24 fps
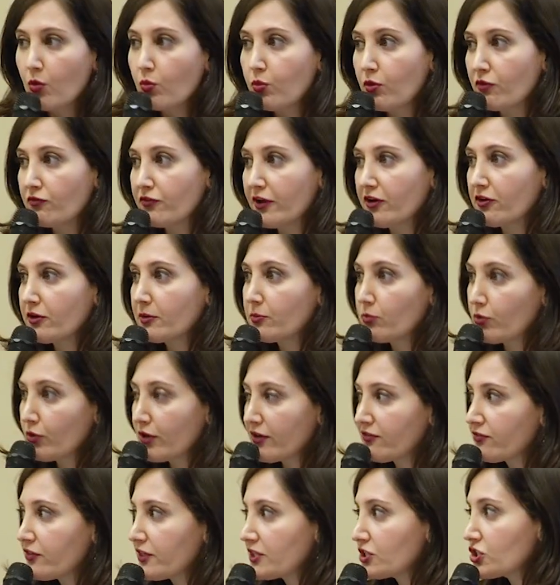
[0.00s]
We're very
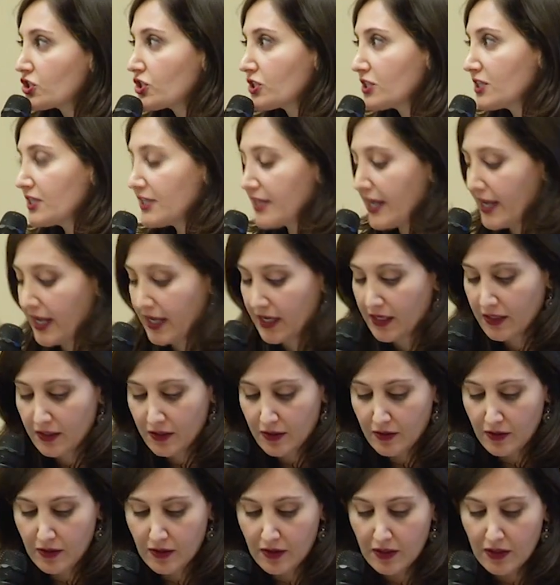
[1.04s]
privileged
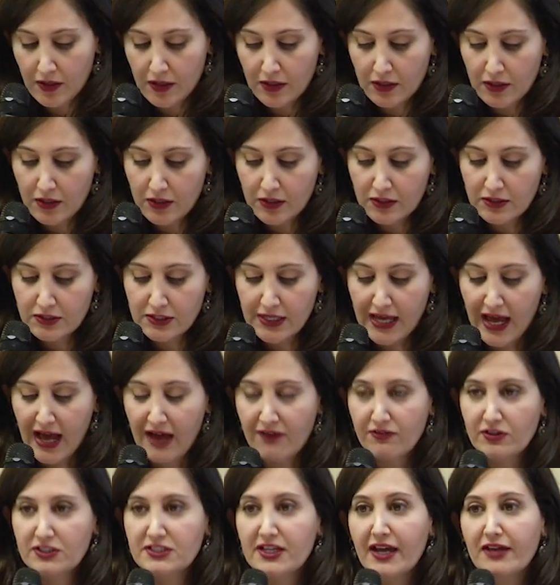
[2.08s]
today to
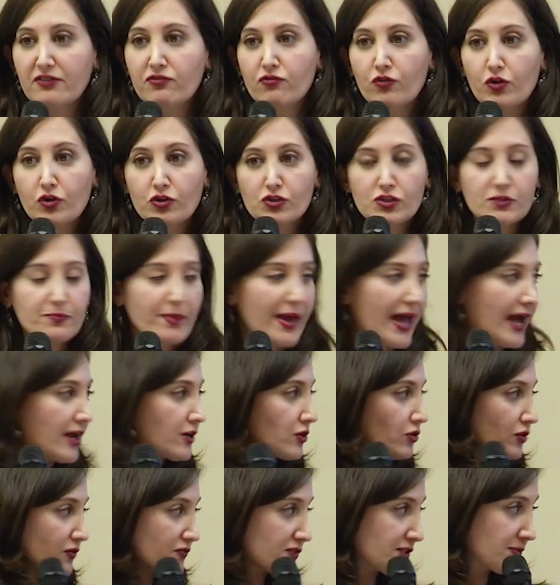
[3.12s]
have a diverse
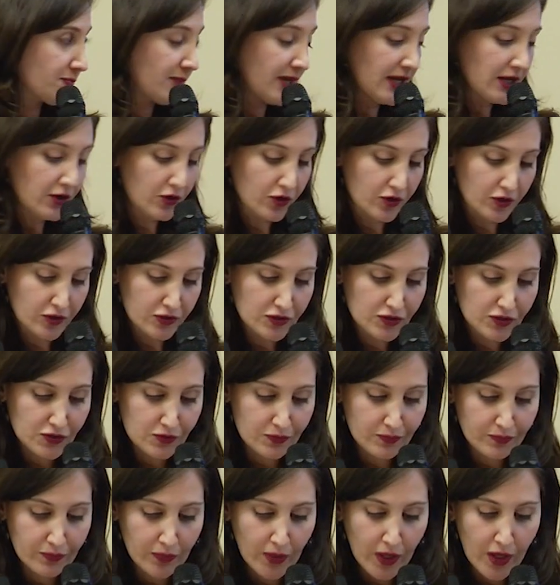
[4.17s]
panel of
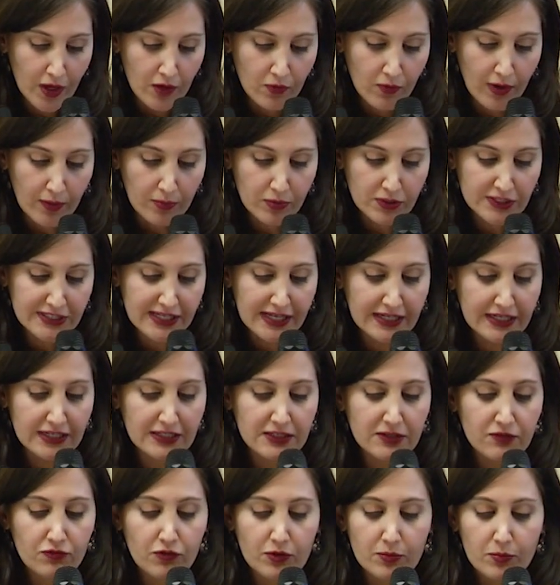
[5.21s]
speakers representing
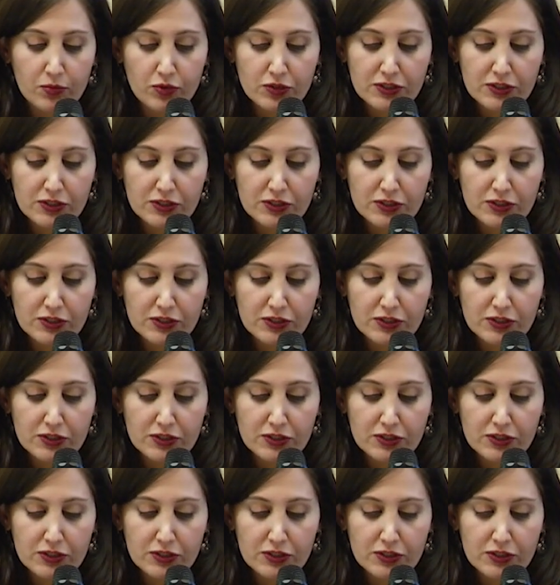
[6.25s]
different